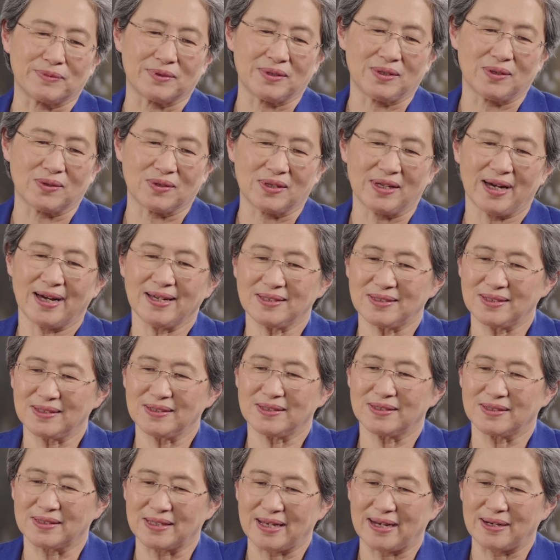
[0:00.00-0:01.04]
the
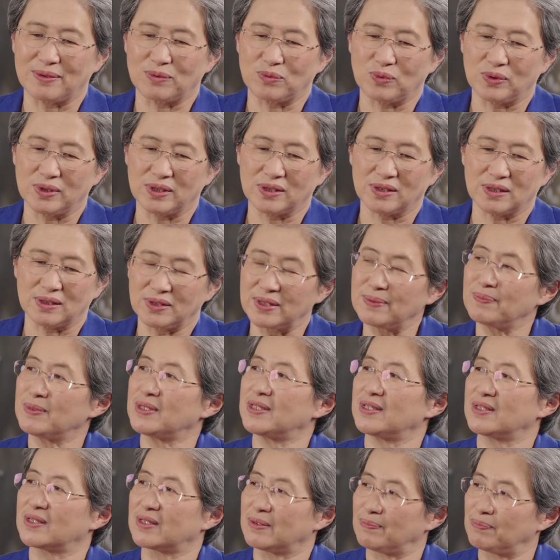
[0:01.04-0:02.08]
idea that with
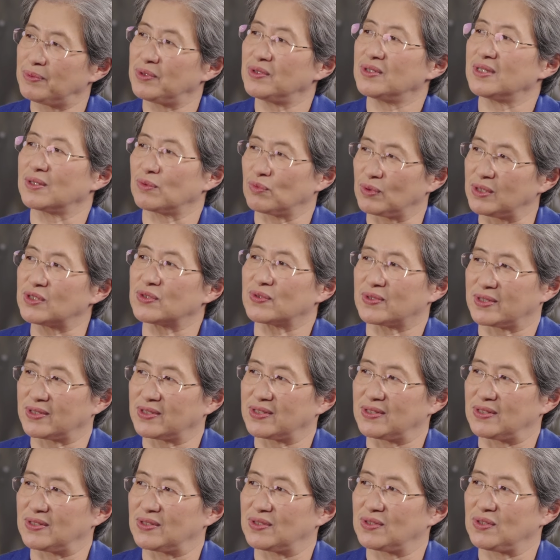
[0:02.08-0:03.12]
limited computing
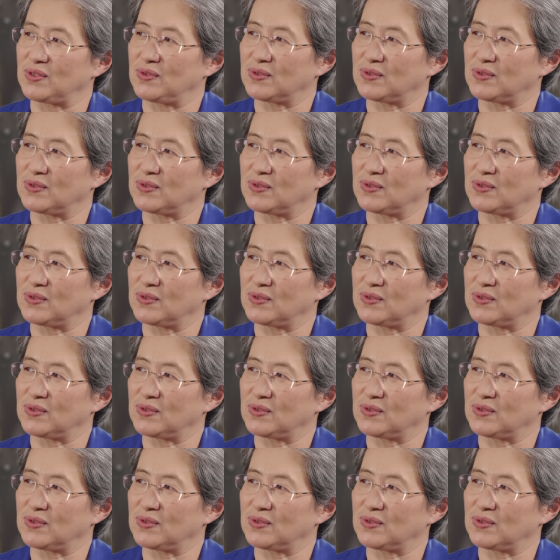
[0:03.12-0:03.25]
resources,